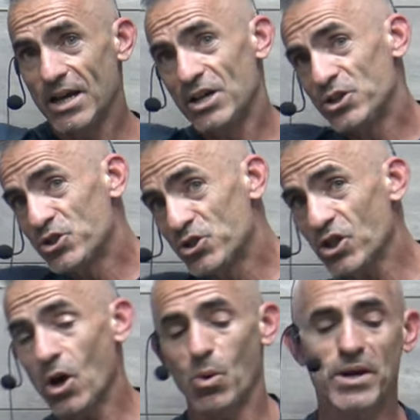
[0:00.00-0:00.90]

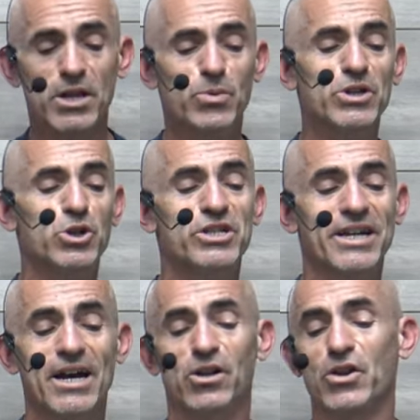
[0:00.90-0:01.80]
So, in the research
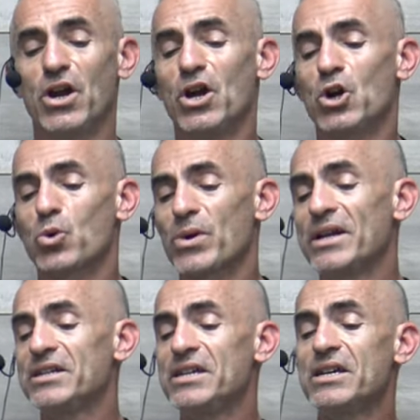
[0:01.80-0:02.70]
titled,
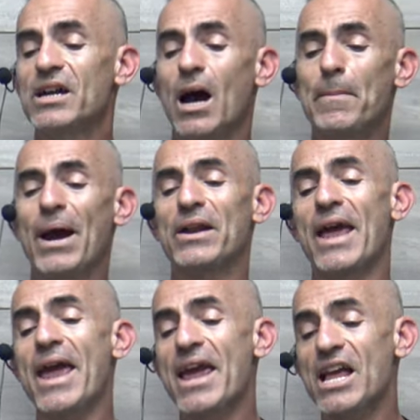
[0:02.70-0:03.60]
Green Tea Compound
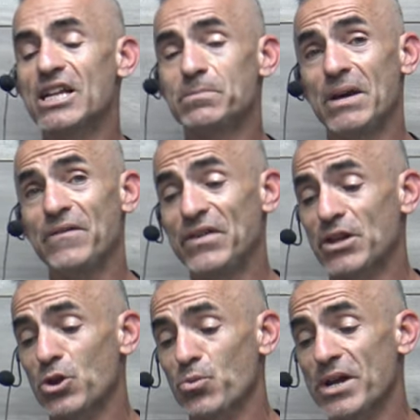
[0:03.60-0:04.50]
Aids
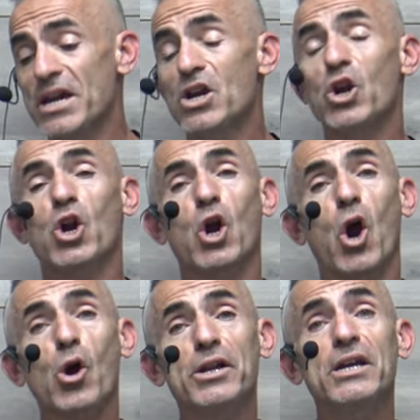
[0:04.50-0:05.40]
p53,
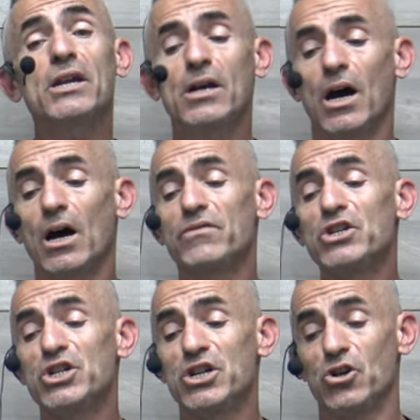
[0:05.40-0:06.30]
Guardian of the
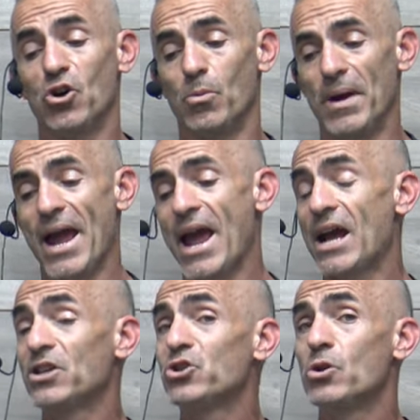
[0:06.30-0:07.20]
Genome
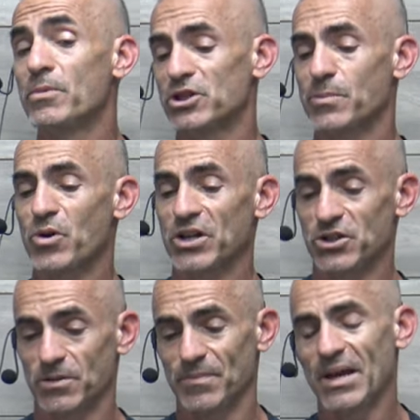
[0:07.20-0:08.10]
and Tumor Suppressor.